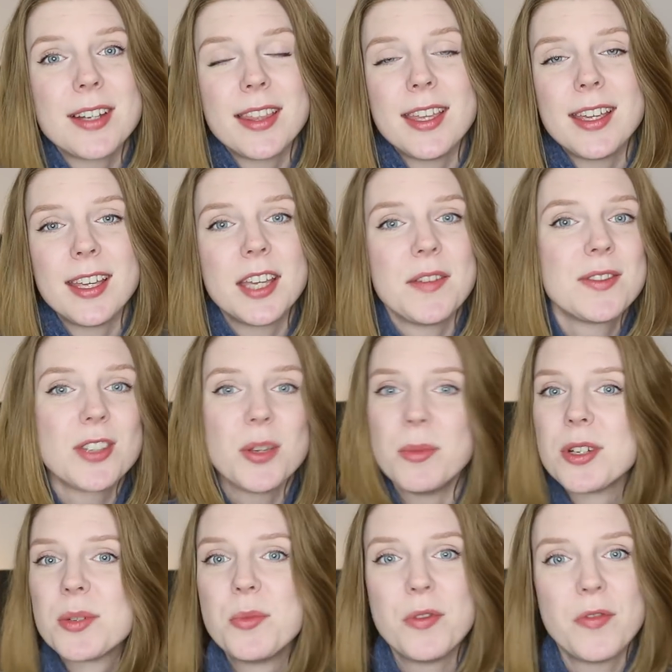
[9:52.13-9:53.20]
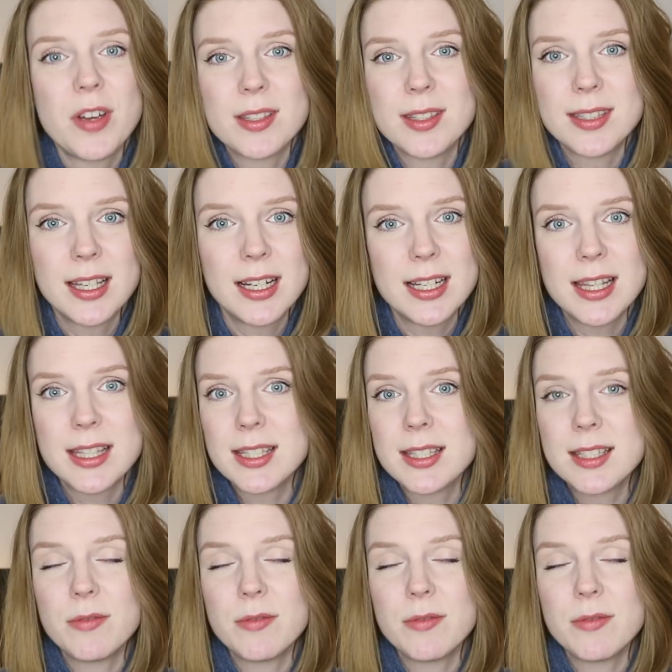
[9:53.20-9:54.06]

I think it gives so much more versatility,